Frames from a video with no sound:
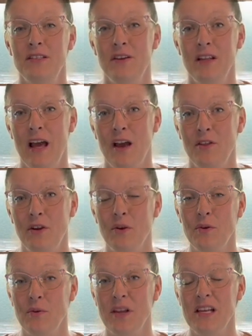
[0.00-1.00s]
to allow the
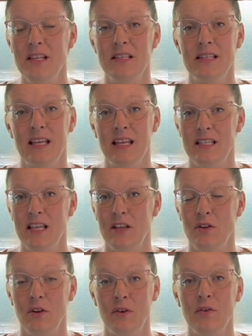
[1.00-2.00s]
greens to
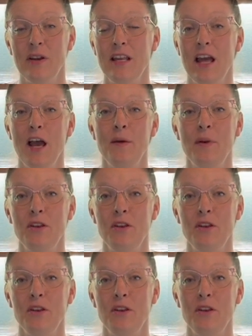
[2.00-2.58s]
continue to green up,